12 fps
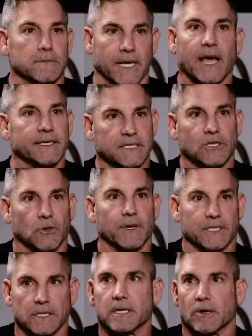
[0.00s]
earlier? Yeah, it's a th-
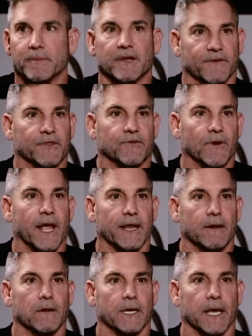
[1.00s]
yeah. it's a little bit of a threat.
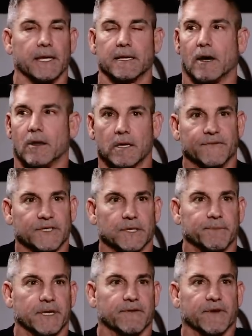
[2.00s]
Mm-hmm. Okay, mm-hmm. all of it's
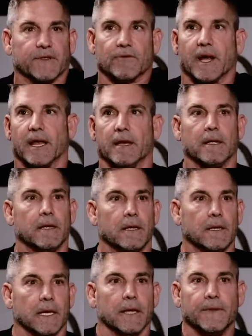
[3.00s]
a bit of a threat. It's
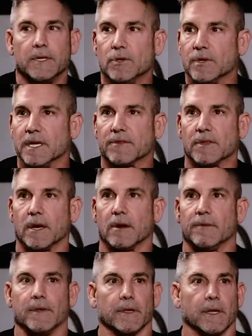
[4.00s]
new, and then you get
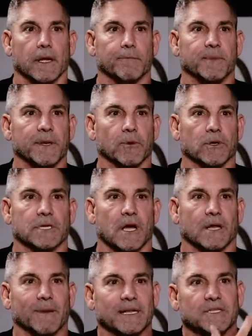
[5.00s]
there, and then uh, people are
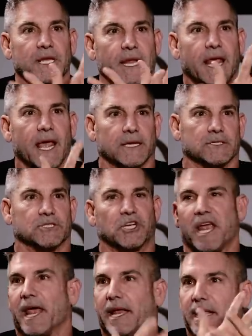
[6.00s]
talking about 10x,
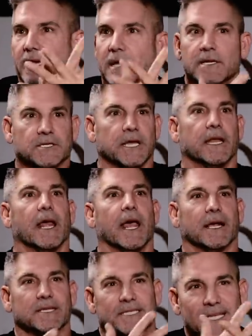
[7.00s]
Channing,
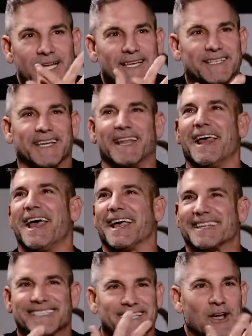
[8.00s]
10x,
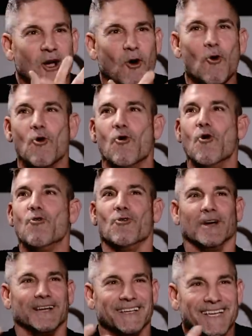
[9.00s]
10x,
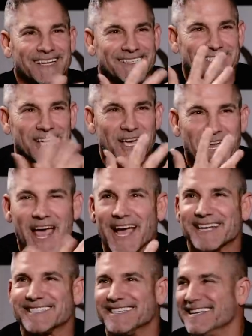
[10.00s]
whoo, yeah.
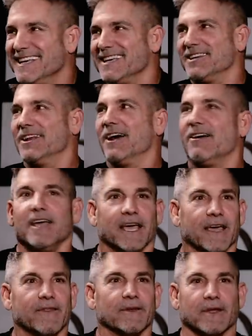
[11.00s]
10x. You know,
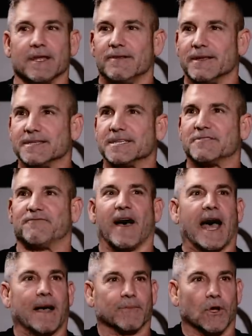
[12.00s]
and there's this
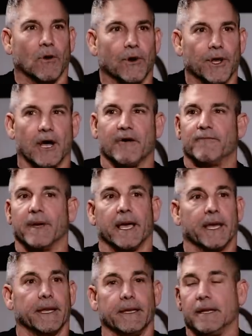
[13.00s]
vibe going off,
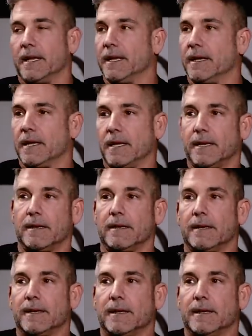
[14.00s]
man, and and and